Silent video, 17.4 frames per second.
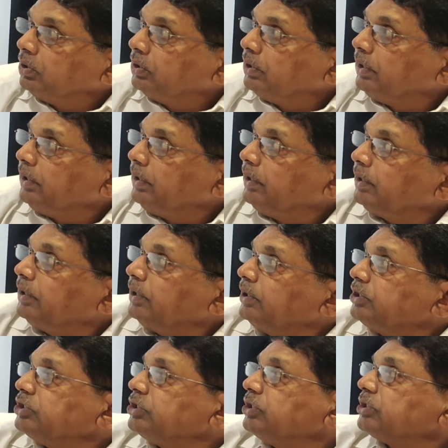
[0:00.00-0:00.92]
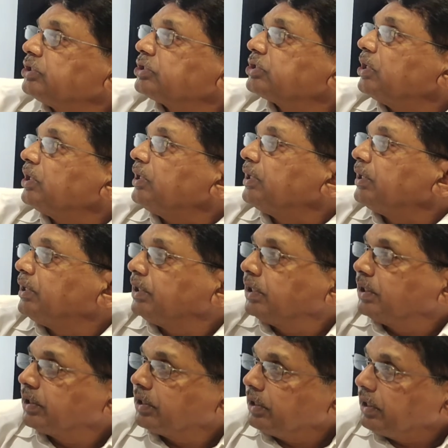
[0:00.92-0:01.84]
Linked genes are
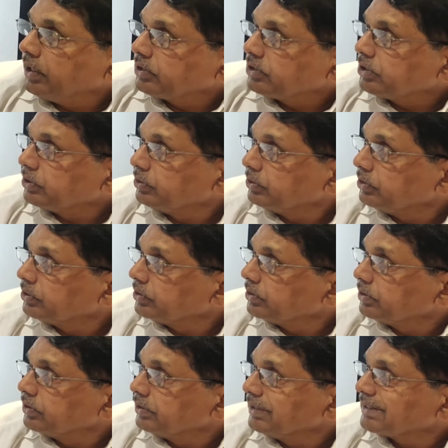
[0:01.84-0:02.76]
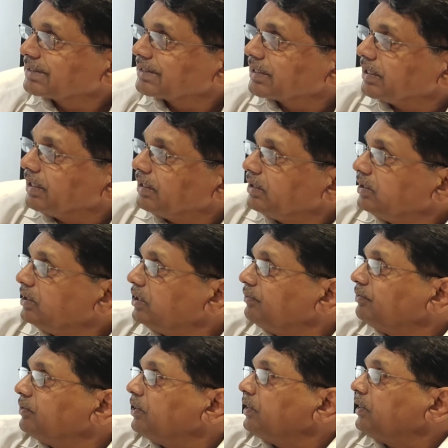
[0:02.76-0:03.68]
inherited as a unit. The strength
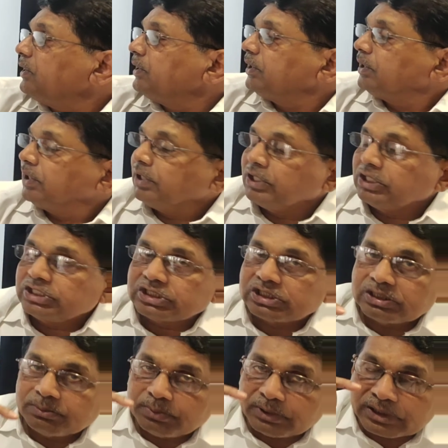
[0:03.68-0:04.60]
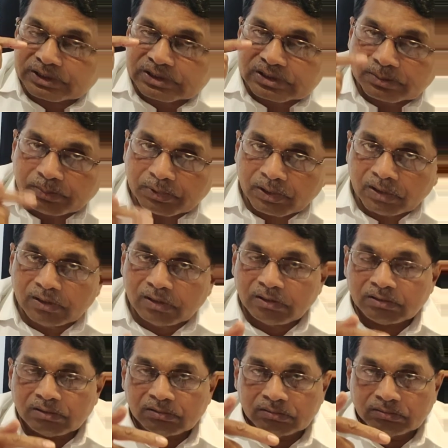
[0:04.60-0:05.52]
of the linkage depends upon